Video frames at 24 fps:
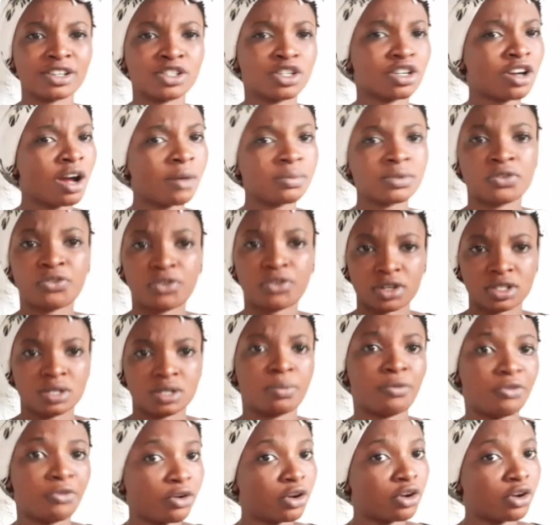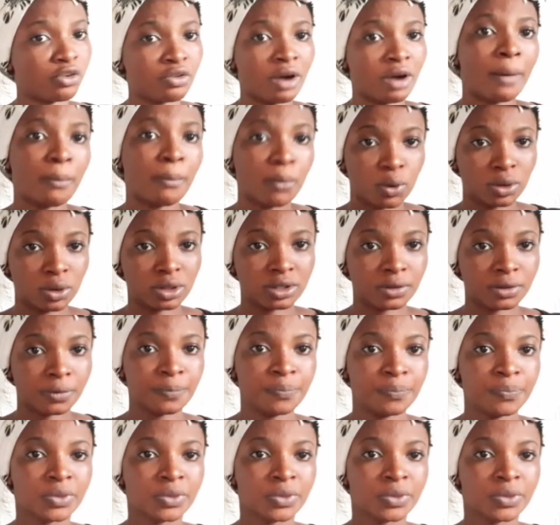She comes first before your grandmother.